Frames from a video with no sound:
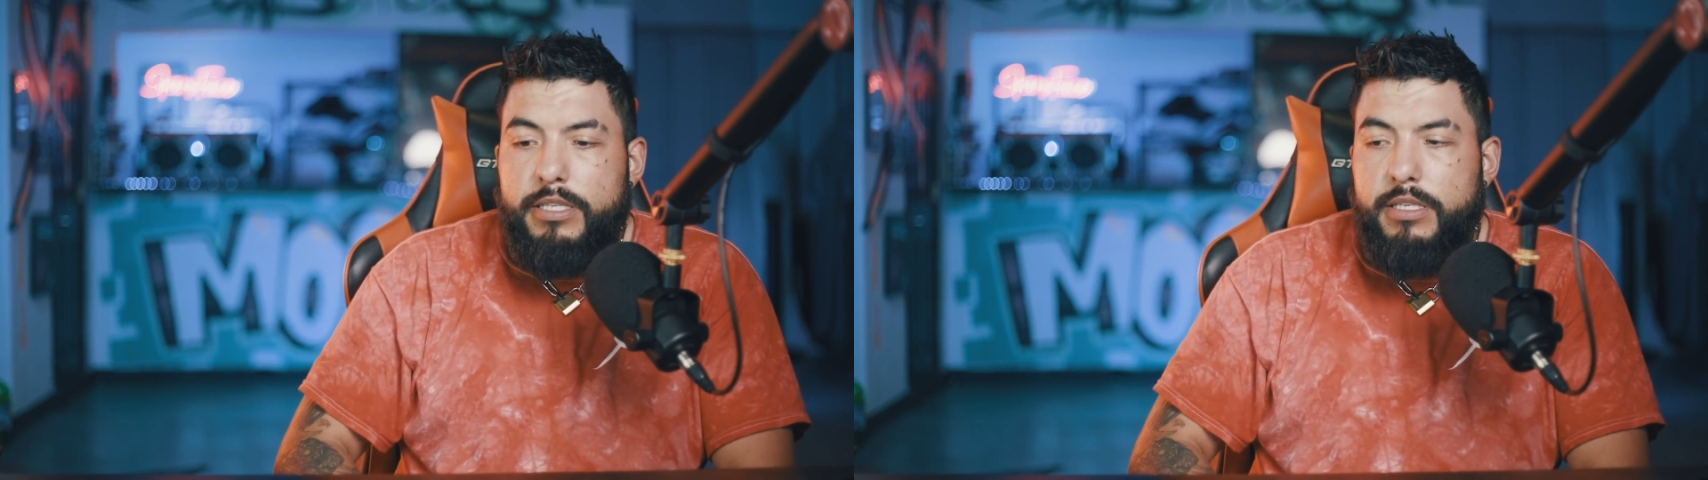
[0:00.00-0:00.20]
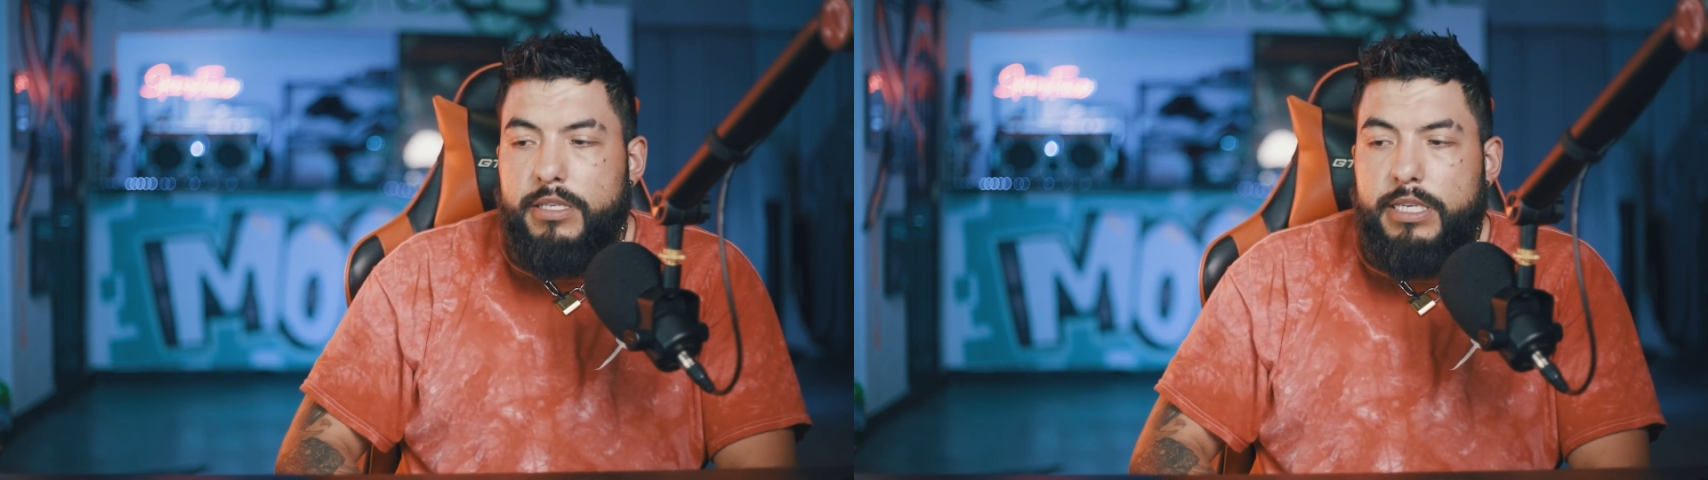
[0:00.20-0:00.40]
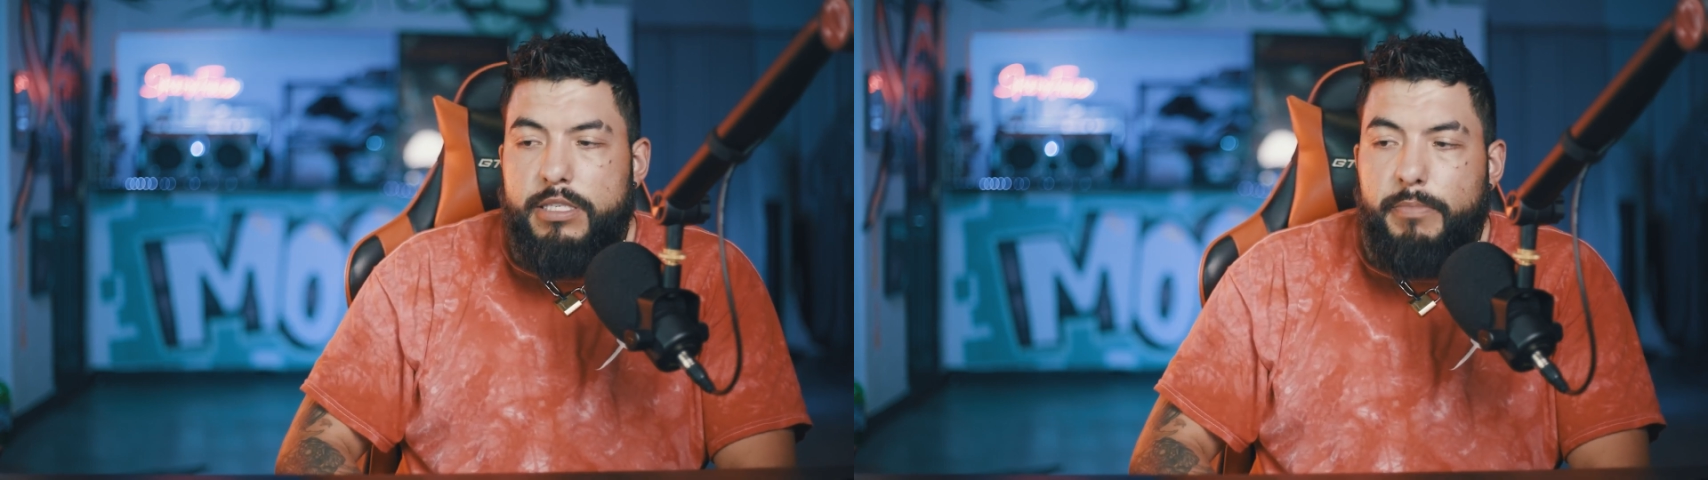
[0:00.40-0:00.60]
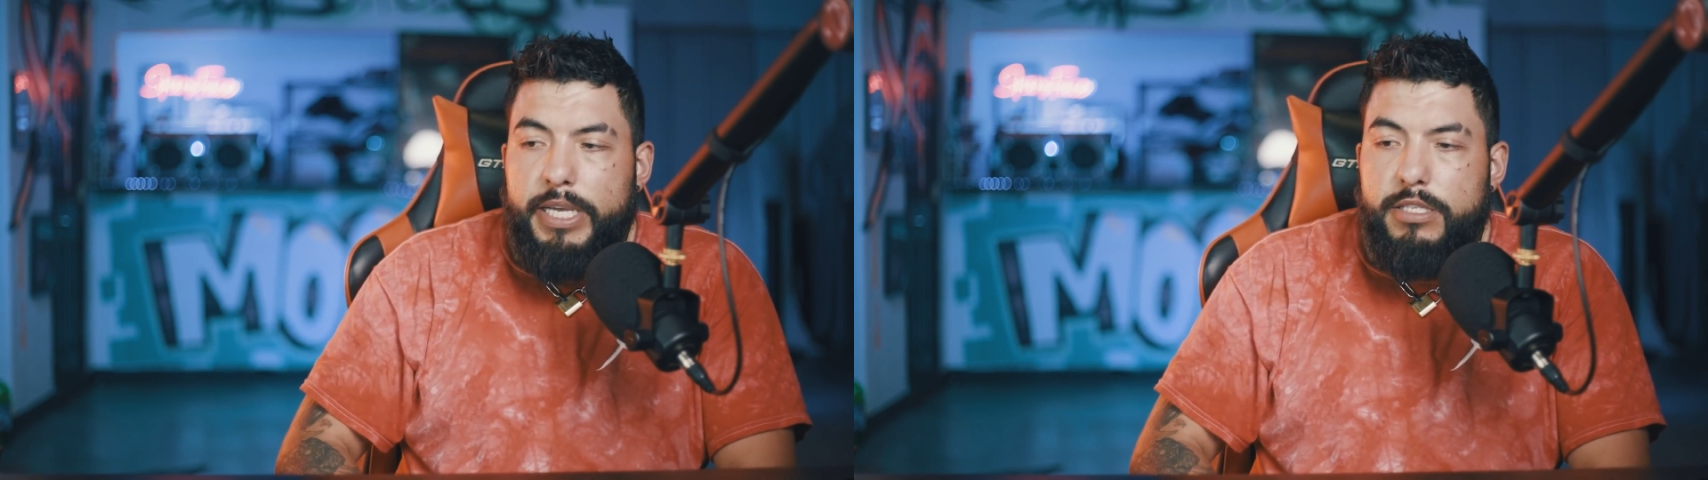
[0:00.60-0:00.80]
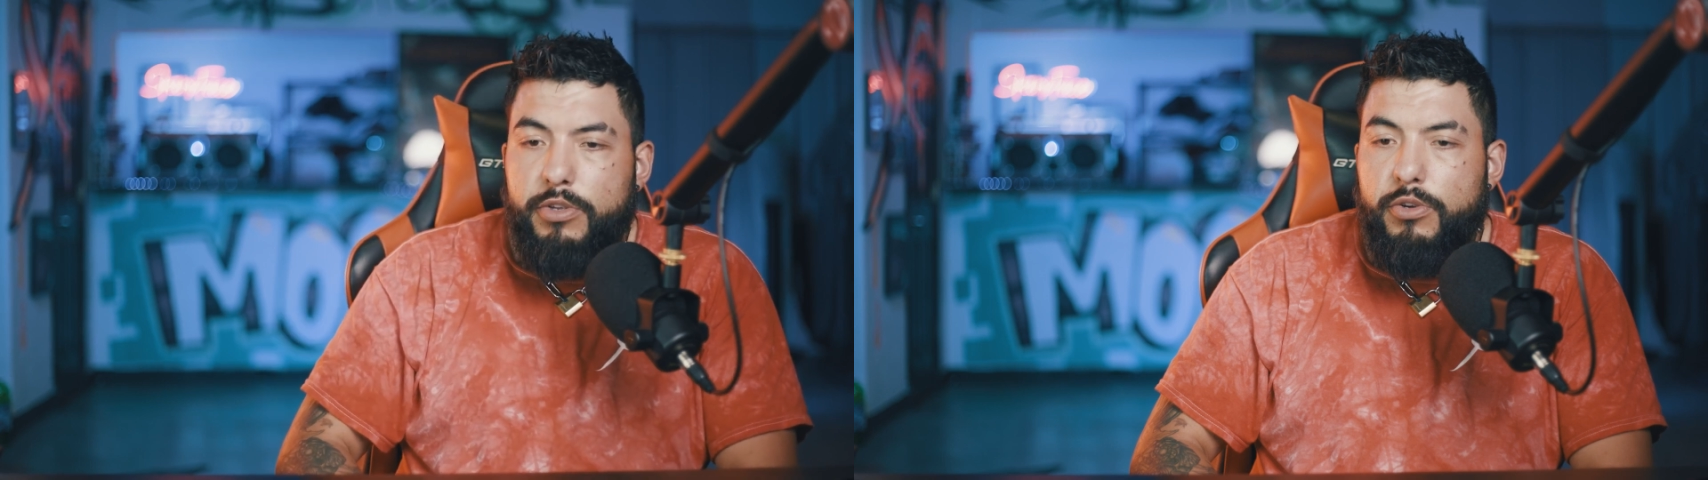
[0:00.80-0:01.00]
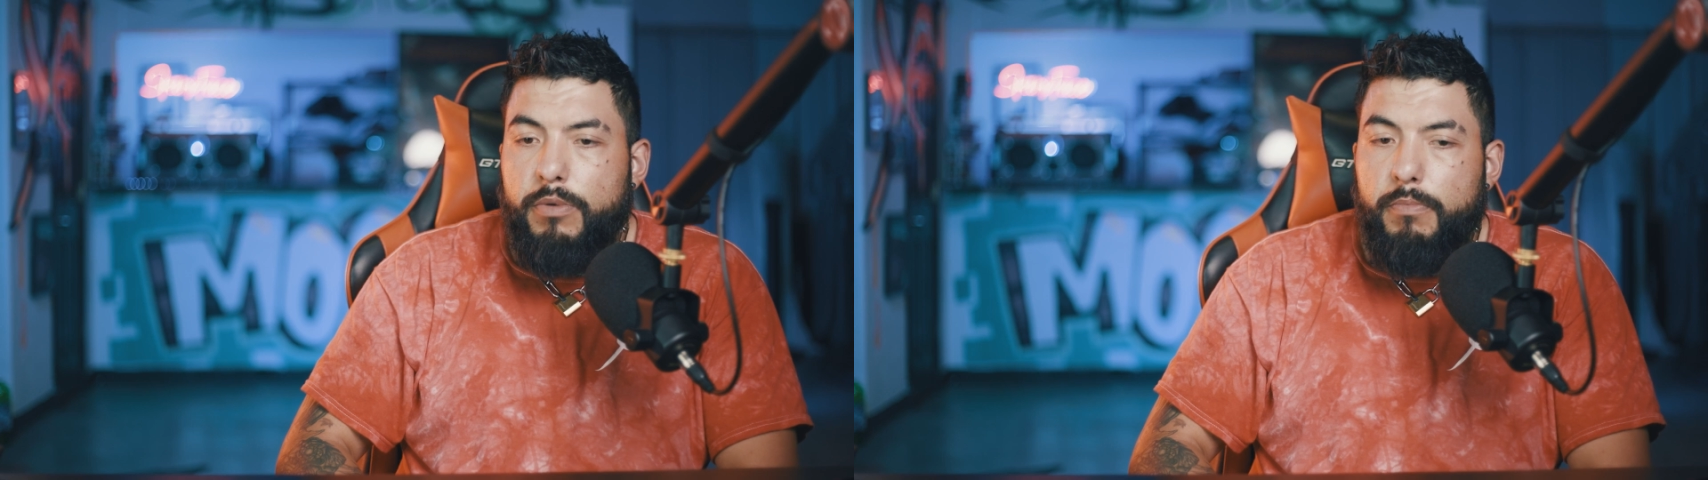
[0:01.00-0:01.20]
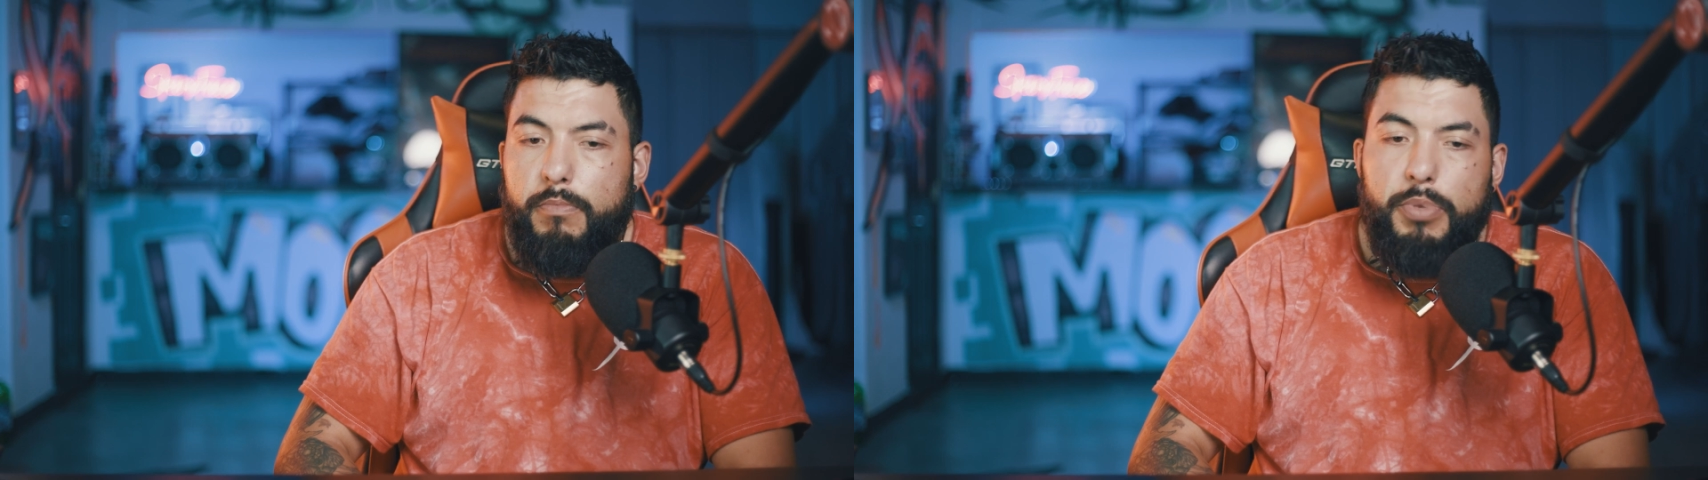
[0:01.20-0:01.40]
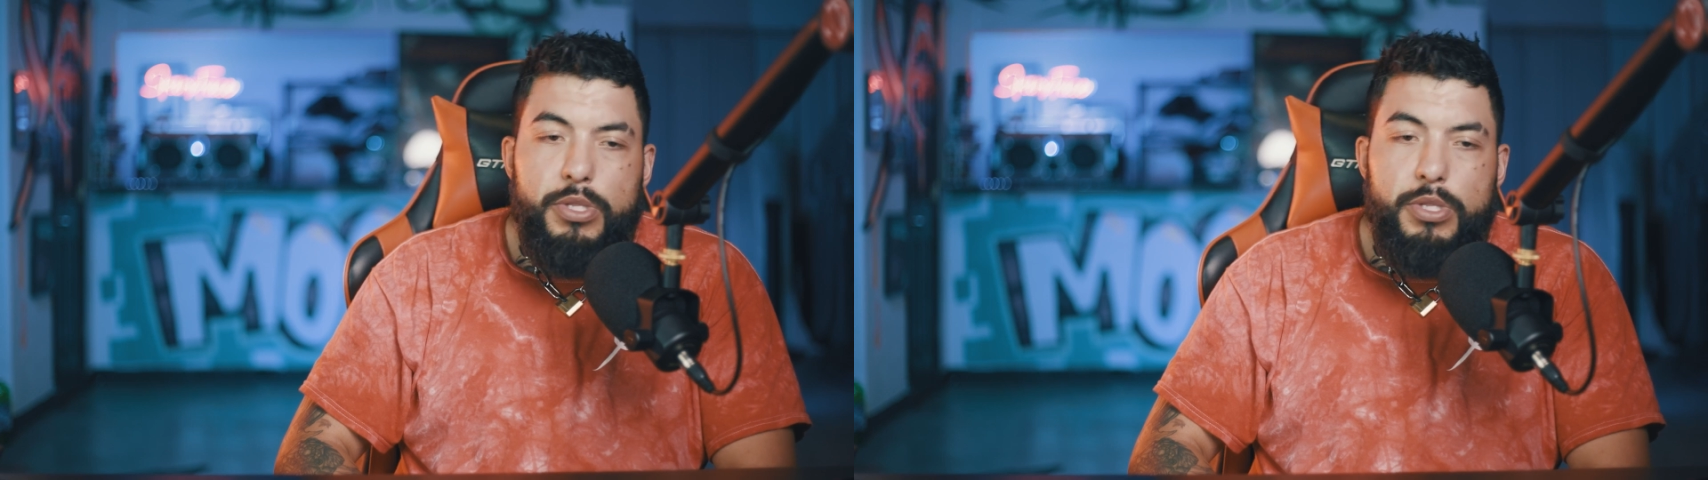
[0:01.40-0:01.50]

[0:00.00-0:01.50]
it's it's made so you can